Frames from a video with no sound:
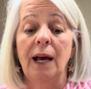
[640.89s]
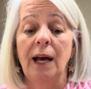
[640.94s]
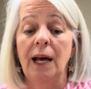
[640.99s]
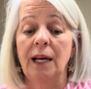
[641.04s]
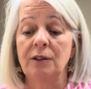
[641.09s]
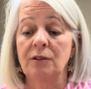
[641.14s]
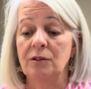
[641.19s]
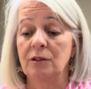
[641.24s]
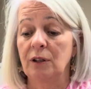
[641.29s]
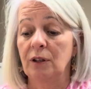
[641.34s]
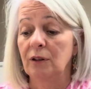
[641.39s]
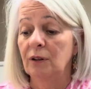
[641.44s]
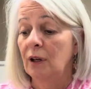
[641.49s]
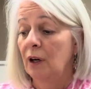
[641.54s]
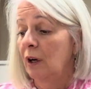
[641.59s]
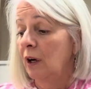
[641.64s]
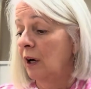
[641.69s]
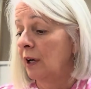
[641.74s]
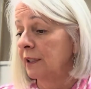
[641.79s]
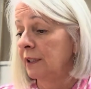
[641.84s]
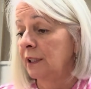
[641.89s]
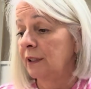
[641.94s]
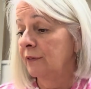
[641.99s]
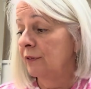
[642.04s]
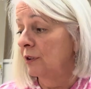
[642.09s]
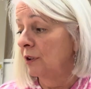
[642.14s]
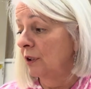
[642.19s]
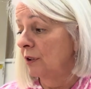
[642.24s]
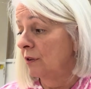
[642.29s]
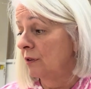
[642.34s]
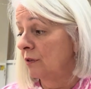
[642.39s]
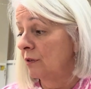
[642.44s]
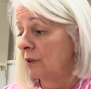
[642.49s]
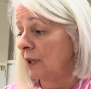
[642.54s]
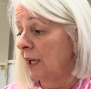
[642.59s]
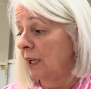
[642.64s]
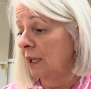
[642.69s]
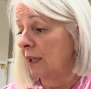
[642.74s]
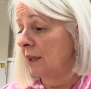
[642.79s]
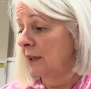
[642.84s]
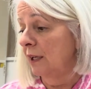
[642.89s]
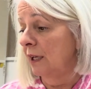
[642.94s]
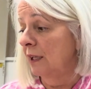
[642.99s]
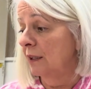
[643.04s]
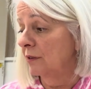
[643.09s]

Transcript: and so I'd even use anything,